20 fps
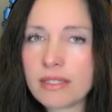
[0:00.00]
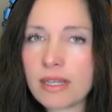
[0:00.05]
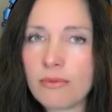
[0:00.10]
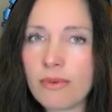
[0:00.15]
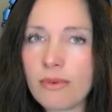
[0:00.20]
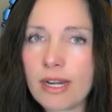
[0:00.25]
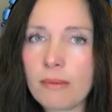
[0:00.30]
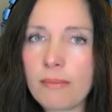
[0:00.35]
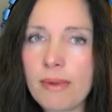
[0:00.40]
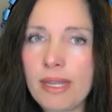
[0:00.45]
I
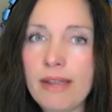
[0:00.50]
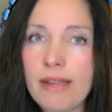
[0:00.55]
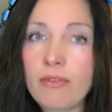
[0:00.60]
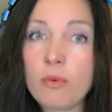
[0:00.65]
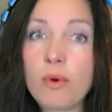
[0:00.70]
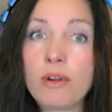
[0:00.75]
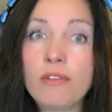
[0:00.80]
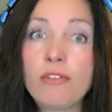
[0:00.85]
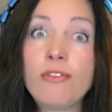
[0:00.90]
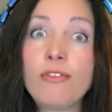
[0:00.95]
recommend
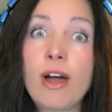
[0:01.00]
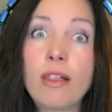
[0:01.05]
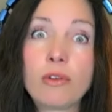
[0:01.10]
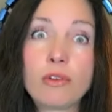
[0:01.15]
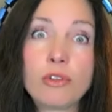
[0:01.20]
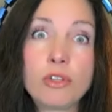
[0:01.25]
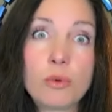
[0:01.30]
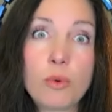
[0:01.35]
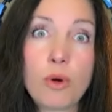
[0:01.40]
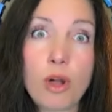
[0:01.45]
everyone follow
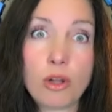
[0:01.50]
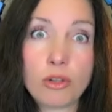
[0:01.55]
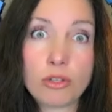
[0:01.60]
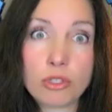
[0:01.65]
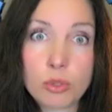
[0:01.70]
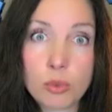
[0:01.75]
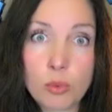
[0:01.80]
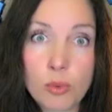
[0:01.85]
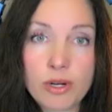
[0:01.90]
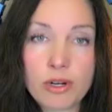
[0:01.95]
you on
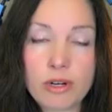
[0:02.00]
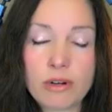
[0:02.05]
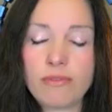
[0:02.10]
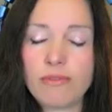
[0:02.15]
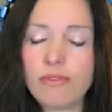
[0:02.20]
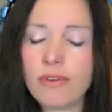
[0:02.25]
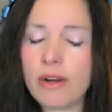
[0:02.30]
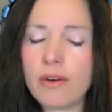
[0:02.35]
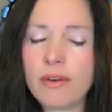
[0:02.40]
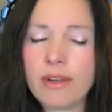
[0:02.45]
Twitter.
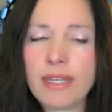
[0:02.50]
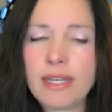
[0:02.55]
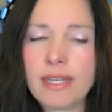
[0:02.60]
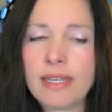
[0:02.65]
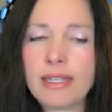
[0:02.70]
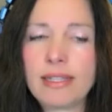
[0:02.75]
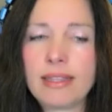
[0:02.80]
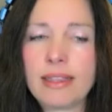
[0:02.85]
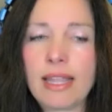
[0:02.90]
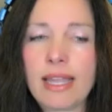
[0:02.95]
Very
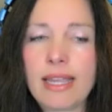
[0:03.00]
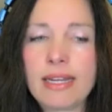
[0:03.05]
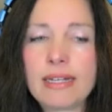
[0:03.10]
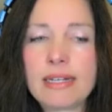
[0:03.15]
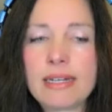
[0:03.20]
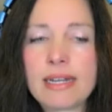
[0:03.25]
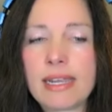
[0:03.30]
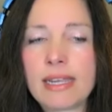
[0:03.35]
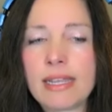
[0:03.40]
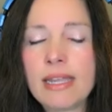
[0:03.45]

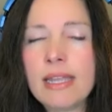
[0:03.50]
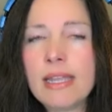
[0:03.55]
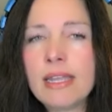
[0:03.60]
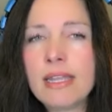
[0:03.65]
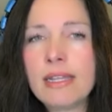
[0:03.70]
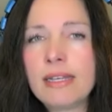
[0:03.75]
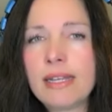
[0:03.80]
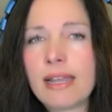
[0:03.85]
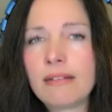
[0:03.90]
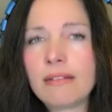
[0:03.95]
enlightening.
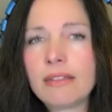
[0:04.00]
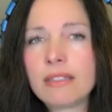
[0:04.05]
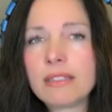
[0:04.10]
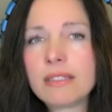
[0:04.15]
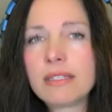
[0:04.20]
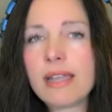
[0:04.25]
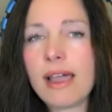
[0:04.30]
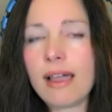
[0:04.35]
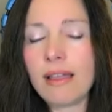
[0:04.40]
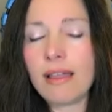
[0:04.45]
Now,
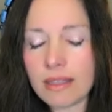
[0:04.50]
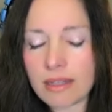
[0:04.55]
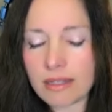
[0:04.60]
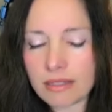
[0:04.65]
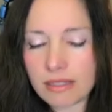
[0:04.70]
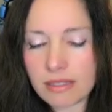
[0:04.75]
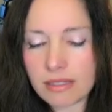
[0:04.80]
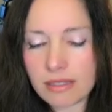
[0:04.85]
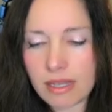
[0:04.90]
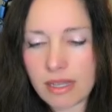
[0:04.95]
tell
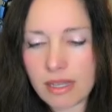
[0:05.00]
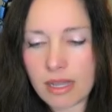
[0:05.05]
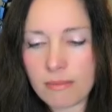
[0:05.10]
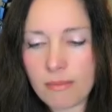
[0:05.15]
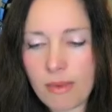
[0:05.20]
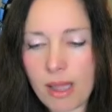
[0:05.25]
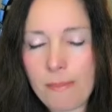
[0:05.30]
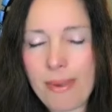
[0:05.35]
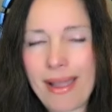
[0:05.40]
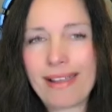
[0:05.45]
us uh,
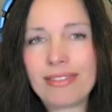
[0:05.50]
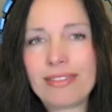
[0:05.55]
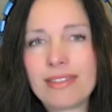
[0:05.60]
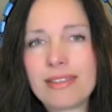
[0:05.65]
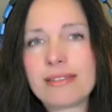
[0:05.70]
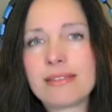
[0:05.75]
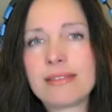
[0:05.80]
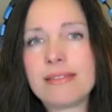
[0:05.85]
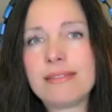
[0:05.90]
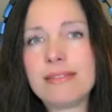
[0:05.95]
about
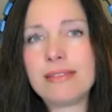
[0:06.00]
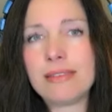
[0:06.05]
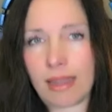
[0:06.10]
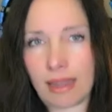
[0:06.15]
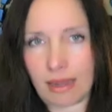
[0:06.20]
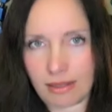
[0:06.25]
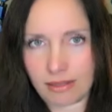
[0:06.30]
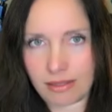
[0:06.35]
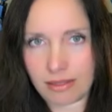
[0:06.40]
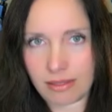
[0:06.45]
this
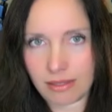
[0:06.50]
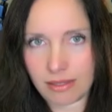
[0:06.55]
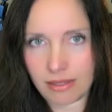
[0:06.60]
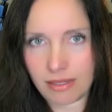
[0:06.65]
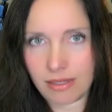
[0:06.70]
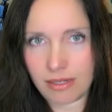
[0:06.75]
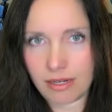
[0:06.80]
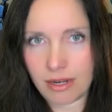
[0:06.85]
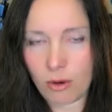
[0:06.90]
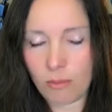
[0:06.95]
debt.
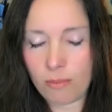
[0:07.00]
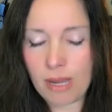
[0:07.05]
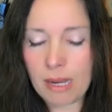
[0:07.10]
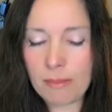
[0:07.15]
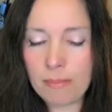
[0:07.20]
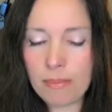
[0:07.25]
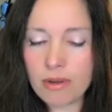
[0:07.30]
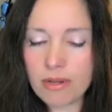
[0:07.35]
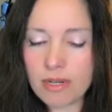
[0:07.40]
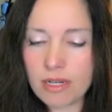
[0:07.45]
You know,
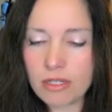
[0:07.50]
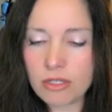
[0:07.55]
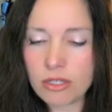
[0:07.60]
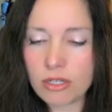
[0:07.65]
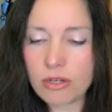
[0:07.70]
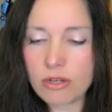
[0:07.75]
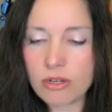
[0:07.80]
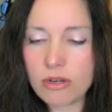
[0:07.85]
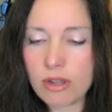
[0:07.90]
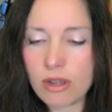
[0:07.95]
people need to
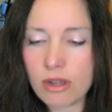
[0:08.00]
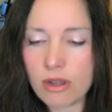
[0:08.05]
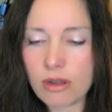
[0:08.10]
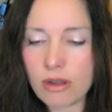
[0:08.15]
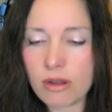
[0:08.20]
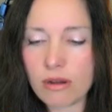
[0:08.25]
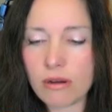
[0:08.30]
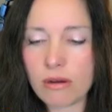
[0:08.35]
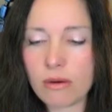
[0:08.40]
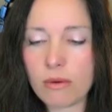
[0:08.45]

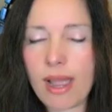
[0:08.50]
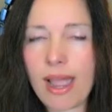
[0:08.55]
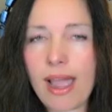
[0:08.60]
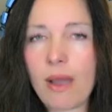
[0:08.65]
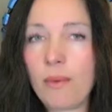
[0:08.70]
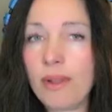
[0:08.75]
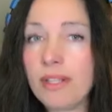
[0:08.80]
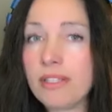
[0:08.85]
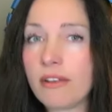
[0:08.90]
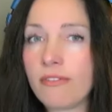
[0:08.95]
know
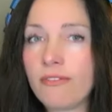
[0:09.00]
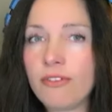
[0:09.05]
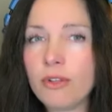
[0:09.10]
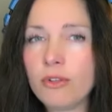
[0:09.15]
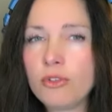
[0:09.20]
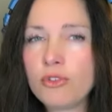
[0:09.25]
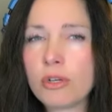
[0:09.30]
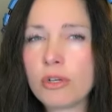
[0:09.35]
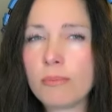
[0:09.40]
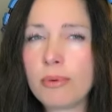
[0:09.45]
how it's a
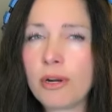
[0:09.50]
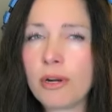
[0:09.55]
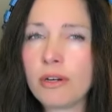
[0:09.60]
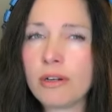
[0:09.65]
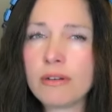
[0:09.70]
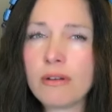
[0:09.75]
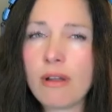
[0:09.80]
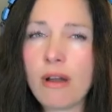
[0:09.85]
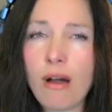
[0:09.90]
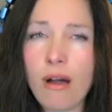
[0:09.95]
future
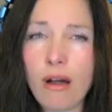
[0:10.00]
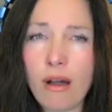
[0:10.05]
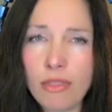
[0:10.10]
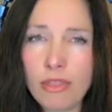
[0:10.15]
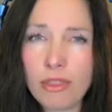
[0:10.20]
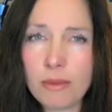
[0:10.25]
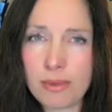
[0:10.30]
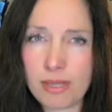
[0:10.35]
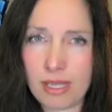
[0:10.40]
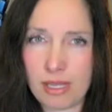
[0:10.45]
burden on
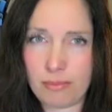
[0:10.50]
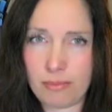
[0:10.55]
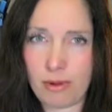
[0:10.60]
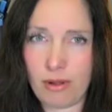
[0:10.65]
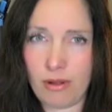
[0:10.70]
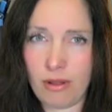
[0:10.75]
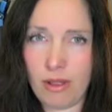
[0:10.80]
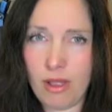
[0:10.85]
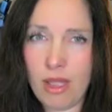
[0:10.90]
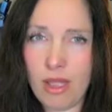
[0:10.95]
the
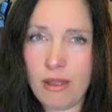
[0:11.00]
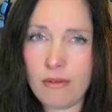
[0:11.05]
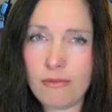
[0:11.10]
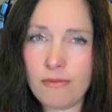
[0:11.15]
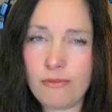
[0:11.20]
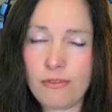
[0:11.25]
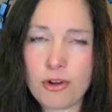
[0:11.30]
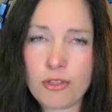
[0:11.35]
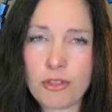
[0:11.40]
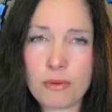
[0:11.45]
people
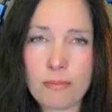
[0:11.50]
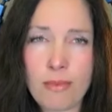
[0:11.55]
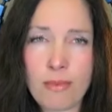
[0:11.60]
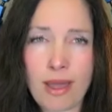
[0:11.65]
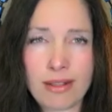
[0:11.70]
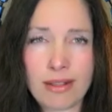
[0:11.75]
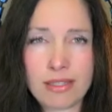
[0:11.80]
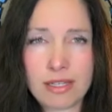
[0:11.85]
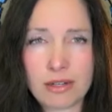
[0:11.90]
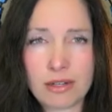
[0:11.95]
further
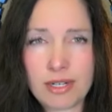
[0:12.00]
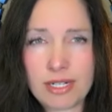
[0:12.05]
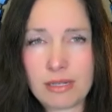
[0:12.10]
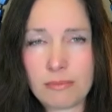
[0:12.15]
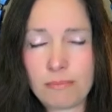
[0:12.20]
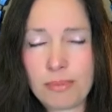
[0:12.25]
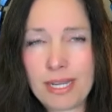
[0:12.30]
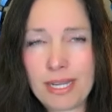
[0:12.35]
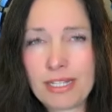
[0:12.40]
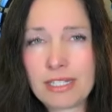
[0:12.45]
monetary
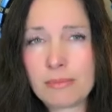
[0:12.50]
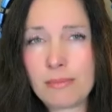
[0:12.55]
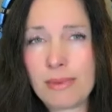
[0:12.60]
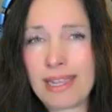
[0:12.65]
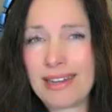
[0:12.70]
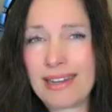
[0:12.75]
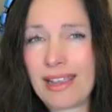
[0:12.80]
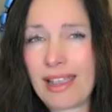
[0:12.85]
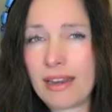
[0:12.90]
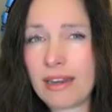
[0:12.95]

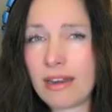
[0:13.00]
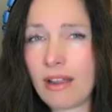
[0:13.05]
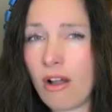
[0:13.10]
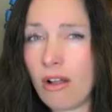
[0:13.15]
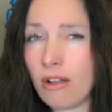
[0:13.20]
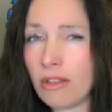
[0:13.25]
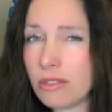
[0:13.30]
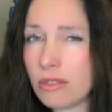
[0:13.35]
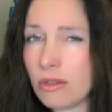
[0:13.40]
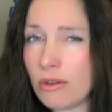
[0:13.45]
debasement and
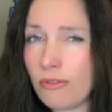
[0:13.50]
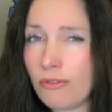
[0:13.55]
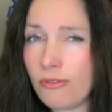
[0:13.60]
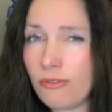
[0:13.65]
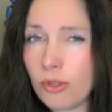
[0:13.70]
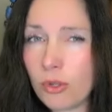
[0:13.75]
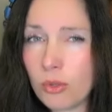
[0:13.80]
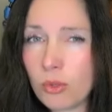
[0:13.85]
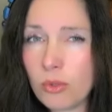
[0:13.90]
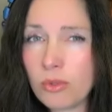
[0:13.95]
also
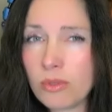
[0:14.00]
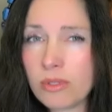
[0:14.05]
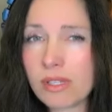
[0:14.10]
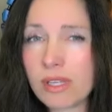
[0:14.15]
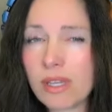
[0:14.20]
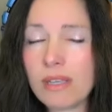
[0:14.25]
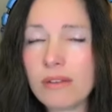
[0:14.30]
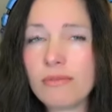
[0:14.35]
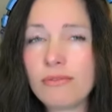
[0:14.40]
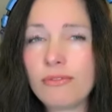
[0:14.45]
fuels
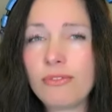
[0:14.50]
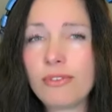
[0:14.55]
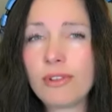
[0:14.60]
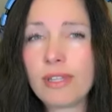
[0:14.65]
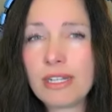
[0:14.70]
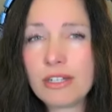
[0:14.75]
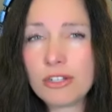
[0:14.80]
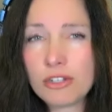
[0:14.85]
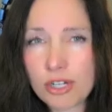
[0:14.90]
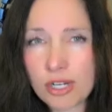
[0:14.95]

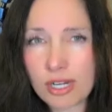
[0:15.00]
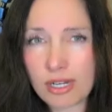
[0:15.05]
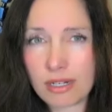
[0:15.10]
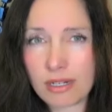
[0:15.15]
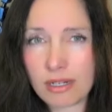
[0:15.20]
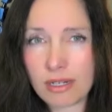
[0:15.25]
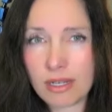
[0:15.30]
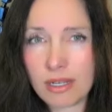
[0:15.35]
inflation.